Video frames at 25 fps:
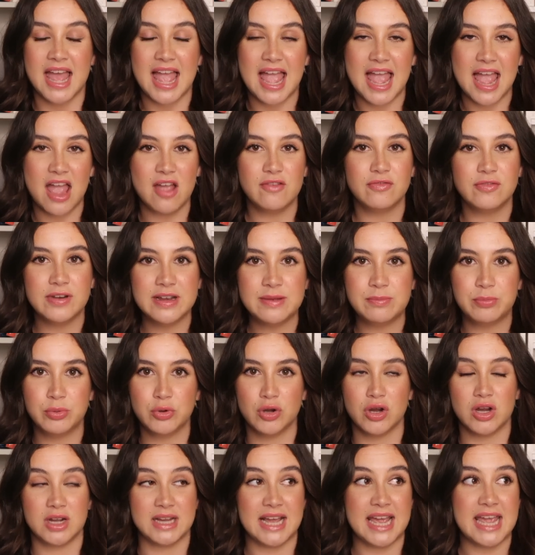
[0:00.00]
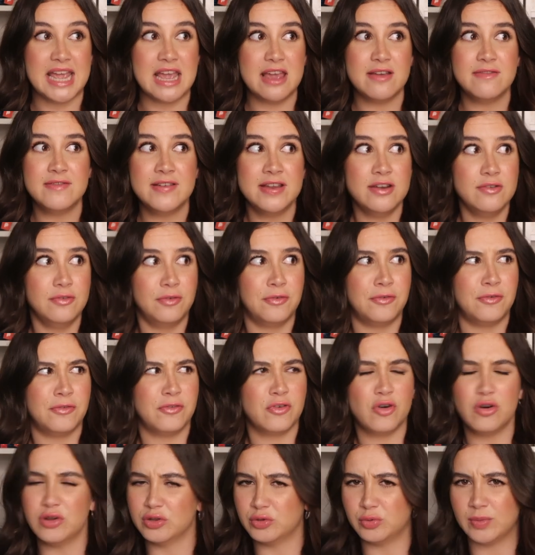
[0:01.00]
Every book, even
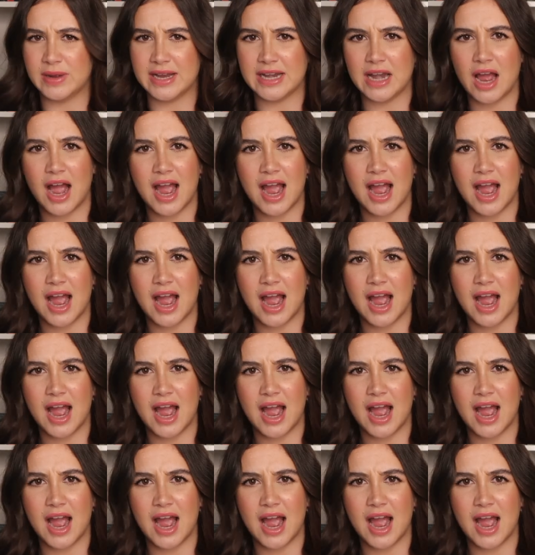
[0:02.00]
Fourth Wing,